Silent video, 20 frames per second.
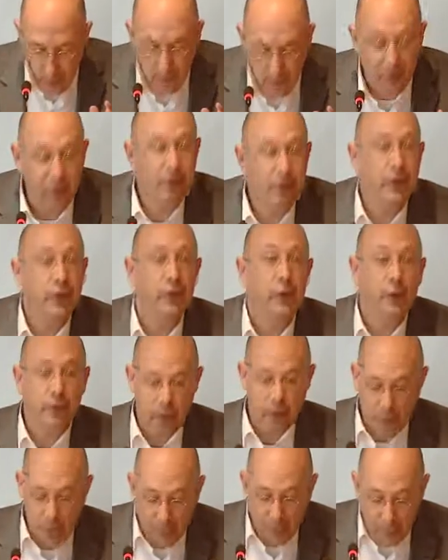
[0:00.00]
But it can
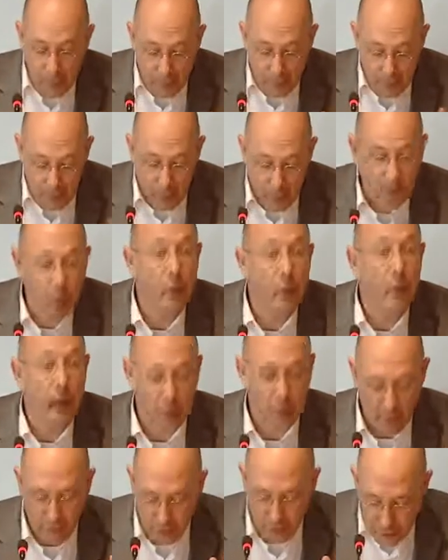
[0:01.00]
also by becoming
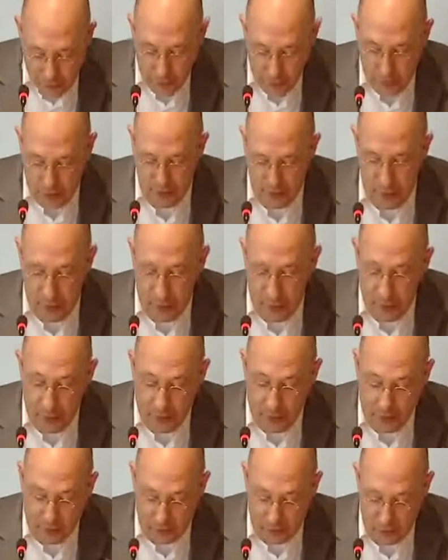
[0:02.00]
aware of beauty, or
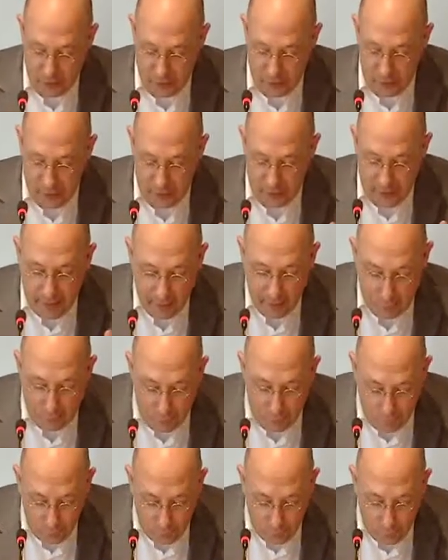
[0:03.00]
being touched by that
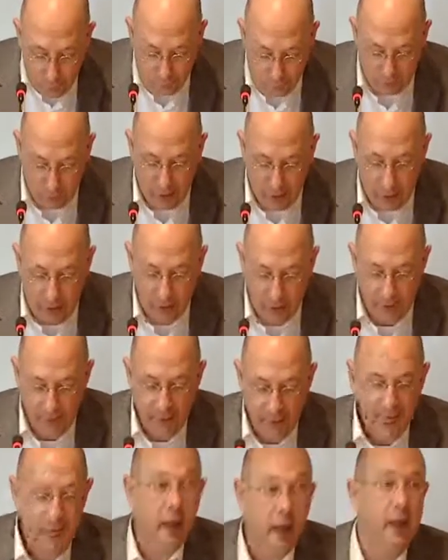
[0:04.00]
one work of art
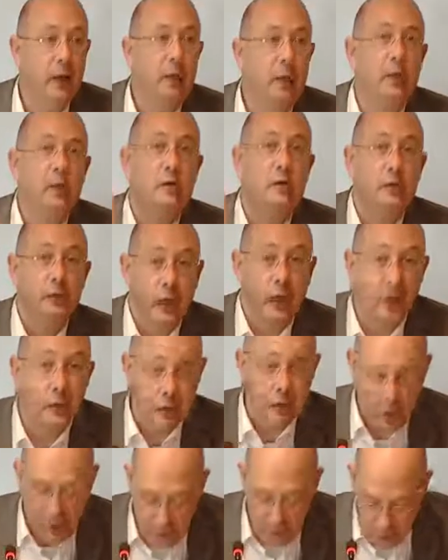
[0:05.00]
in which you
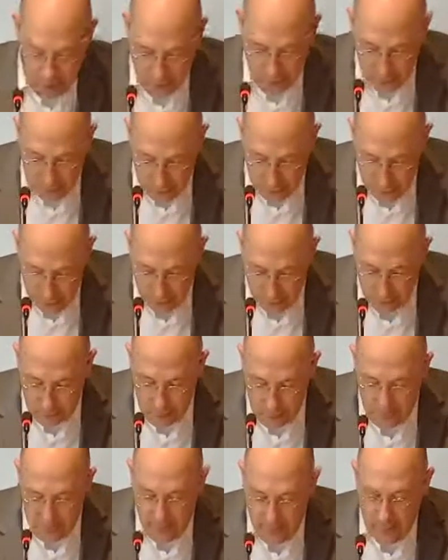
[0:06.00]
recognize your own
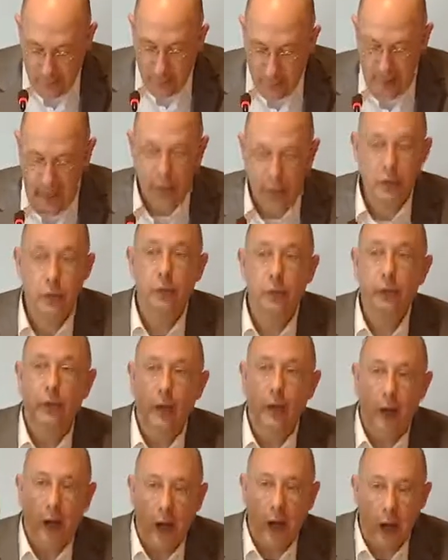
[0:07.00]
soul, and you
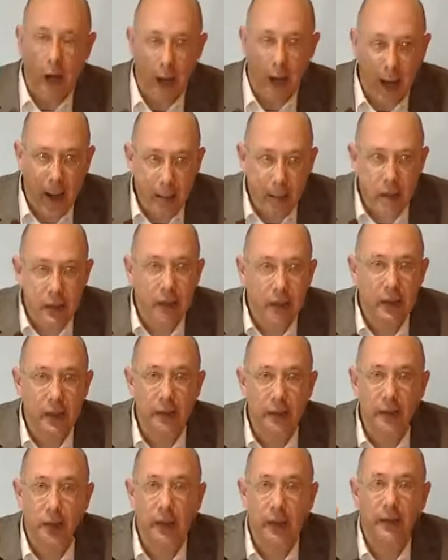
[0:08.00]
are absolutely
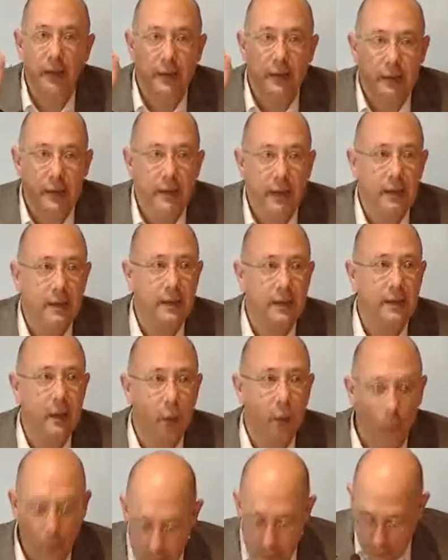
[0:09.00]
certain this
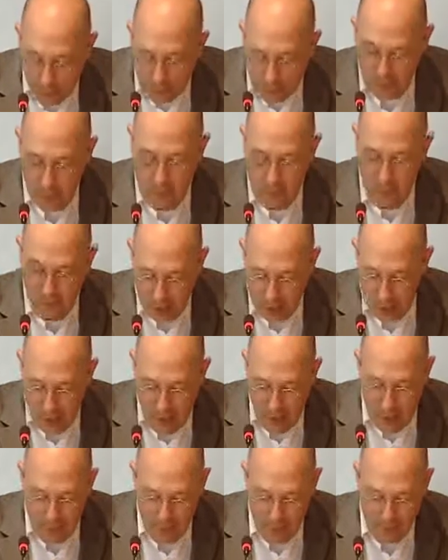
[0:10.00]
will
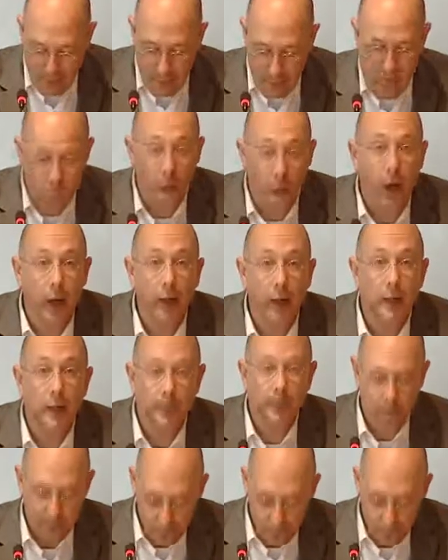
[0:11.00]
remain. Why?